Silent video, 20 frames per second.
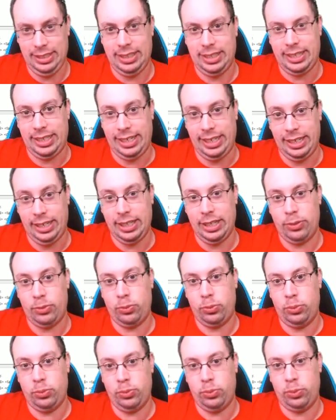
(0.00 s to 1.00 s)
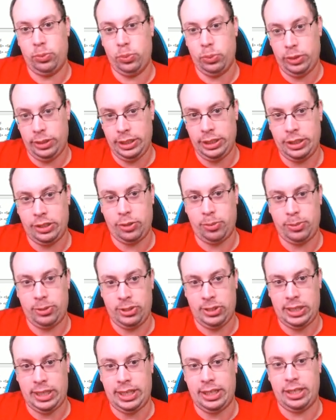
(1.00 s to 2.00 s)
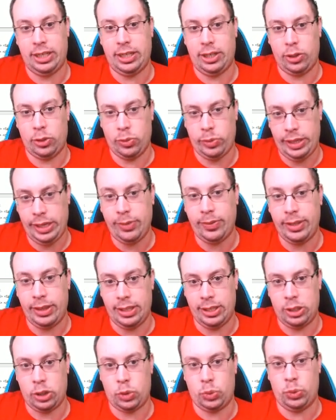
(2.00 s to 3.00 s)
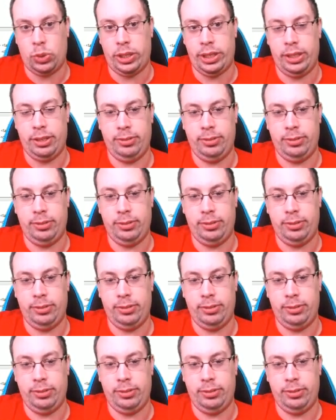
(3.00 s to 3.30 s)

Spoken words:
I 100% agree with this one.